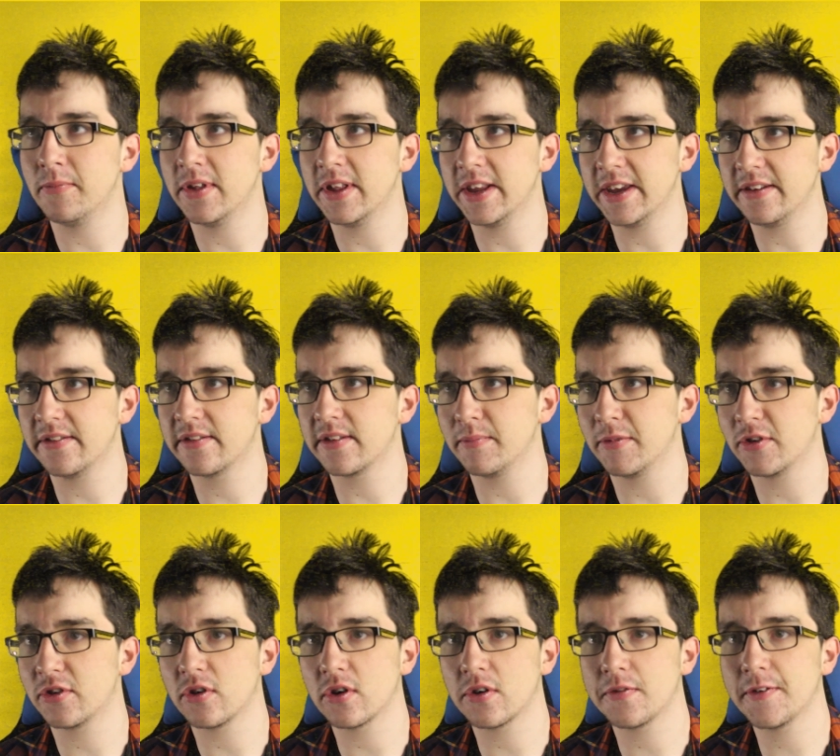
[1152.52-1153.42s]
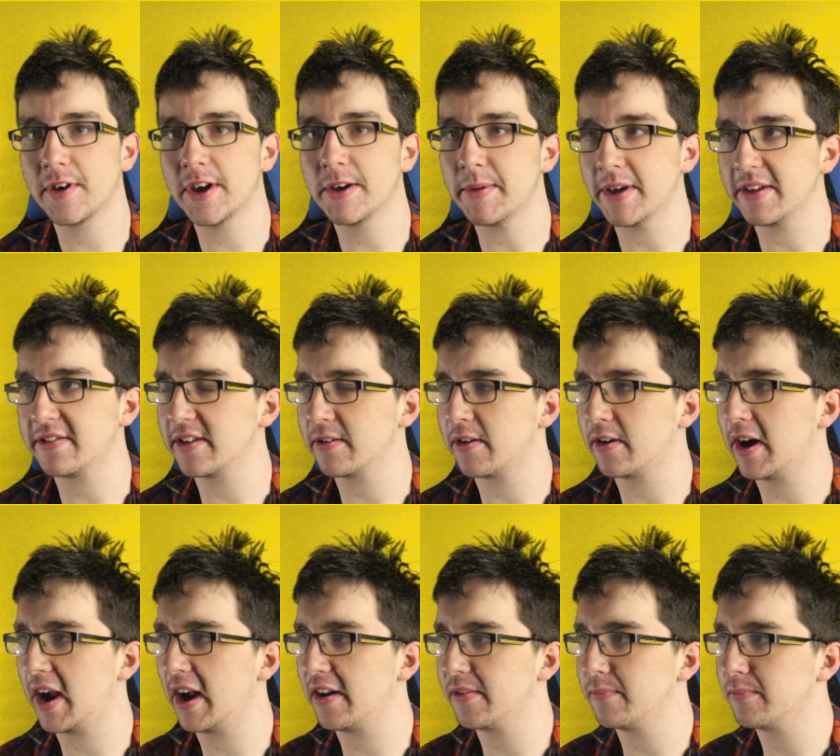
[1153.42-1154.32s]
lead cinematographer, basically
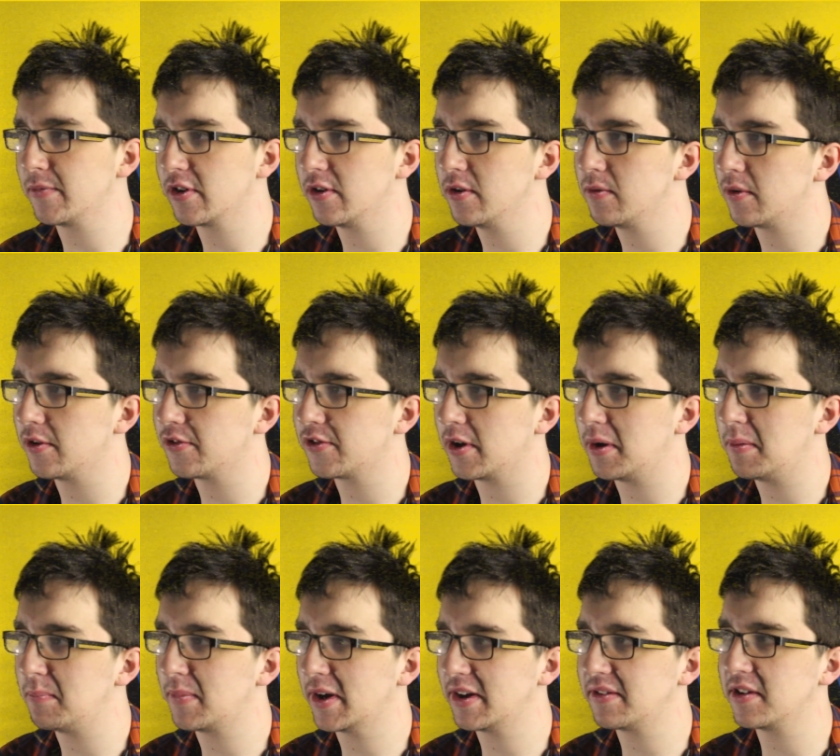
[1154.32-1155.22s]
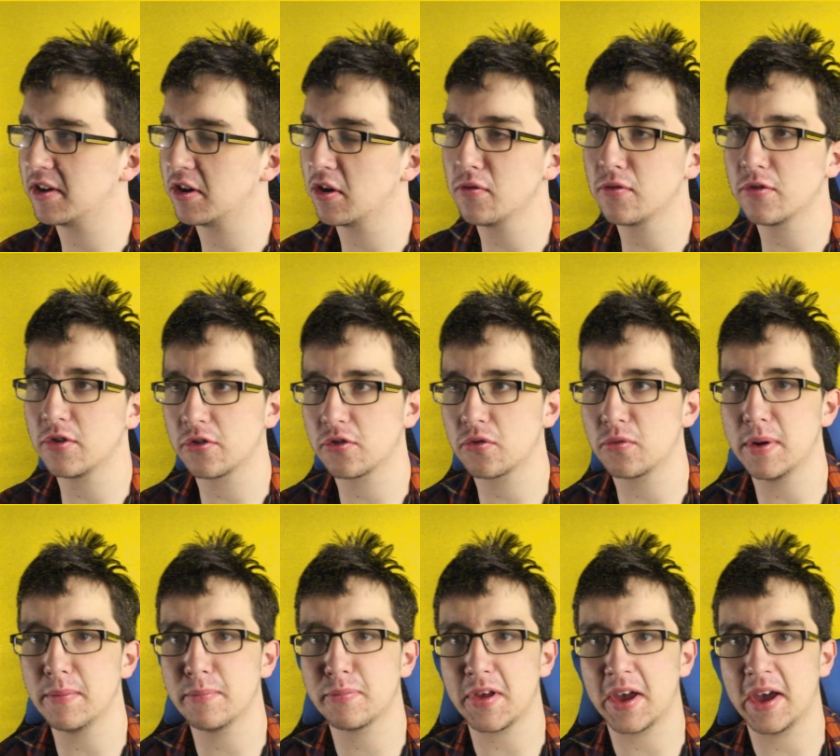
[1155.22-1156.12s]
what I had him do was basically go through the
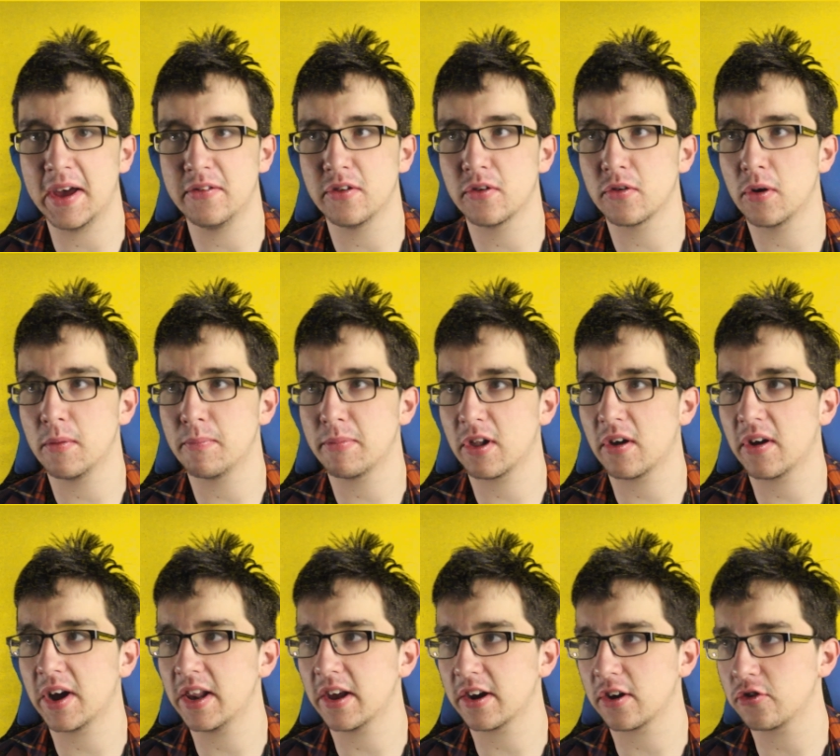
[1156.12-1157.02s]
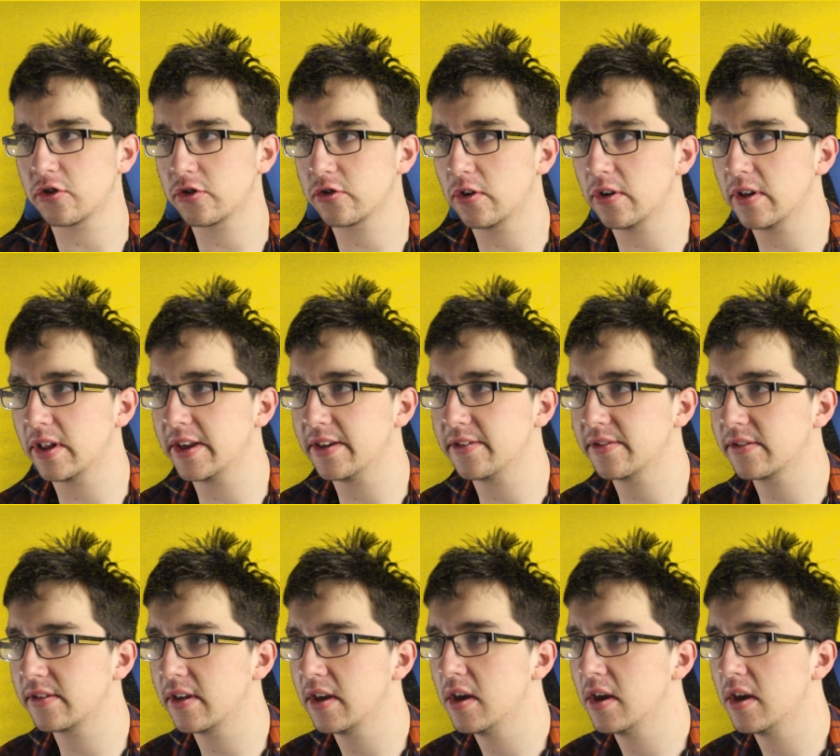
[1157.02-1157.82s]
script and apply like a shot list